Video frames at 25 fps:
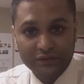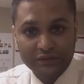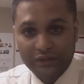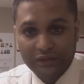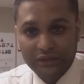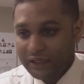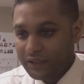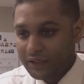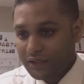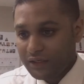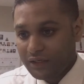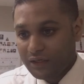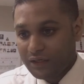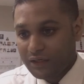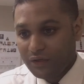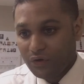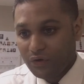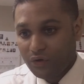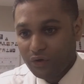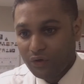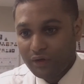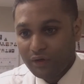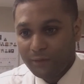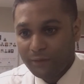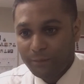like
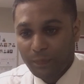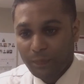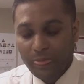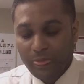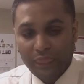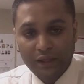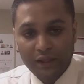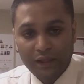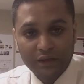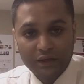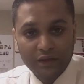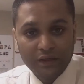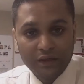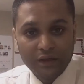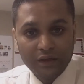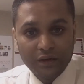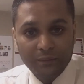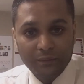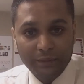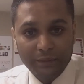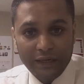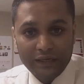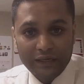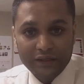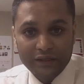your
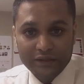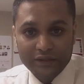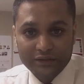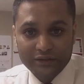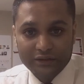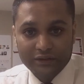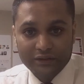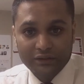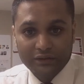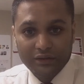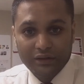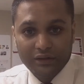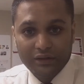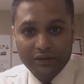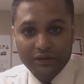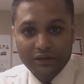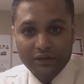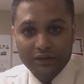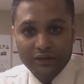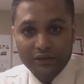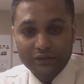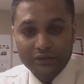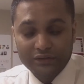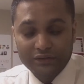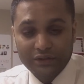medical
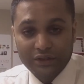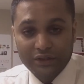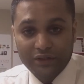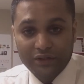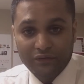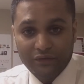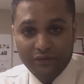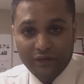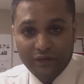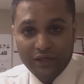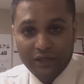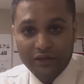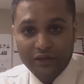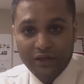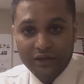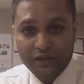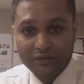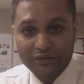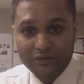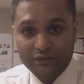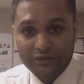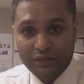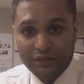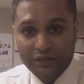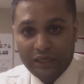certificate
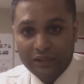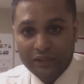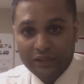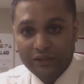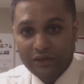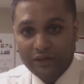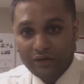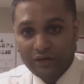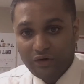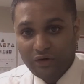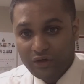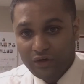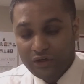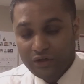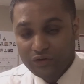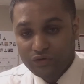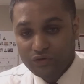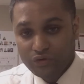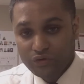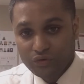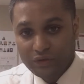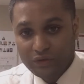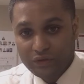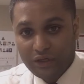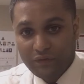is not according
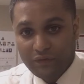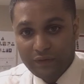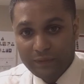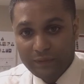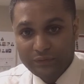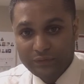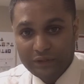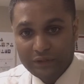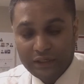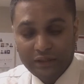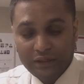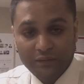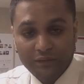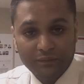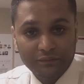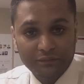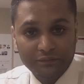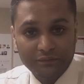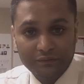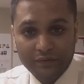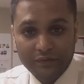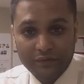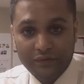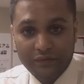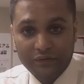to their website,
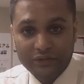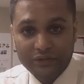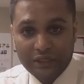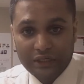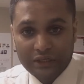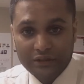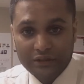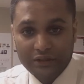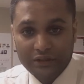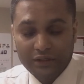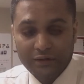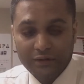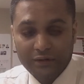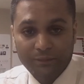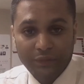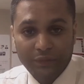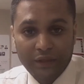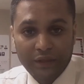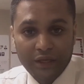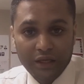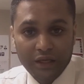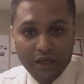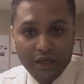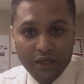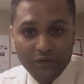rejected.
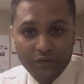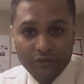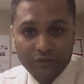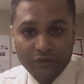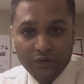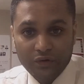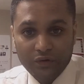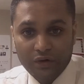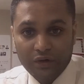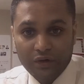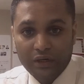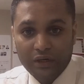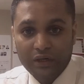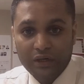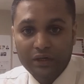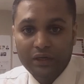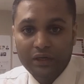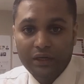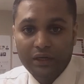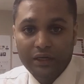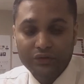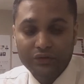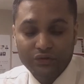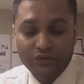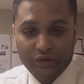If your
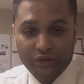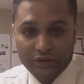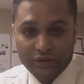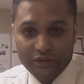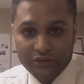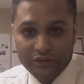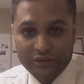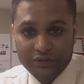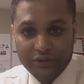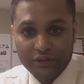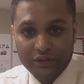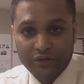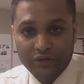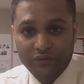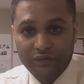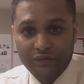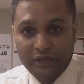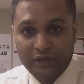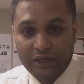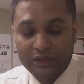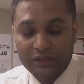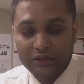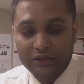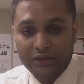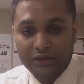education
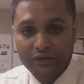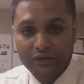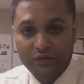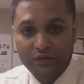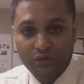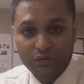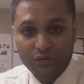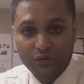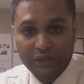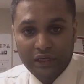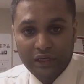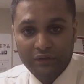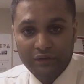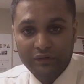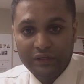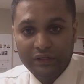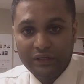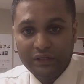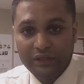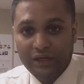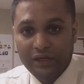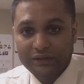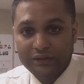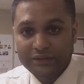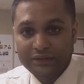certificate don't have
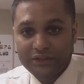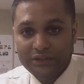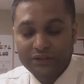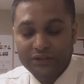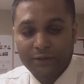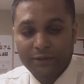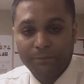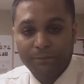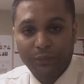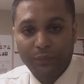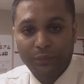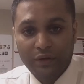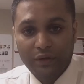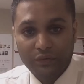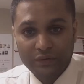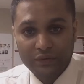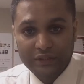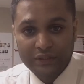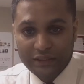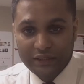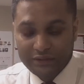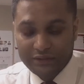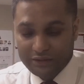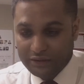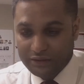legalization,
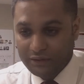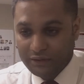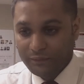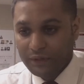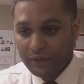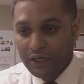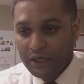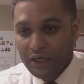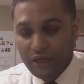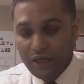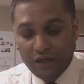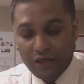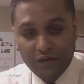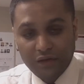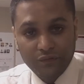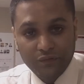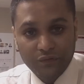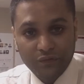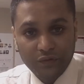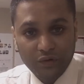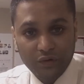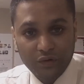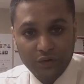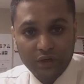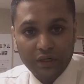rejected.
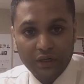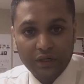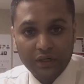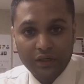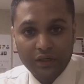If your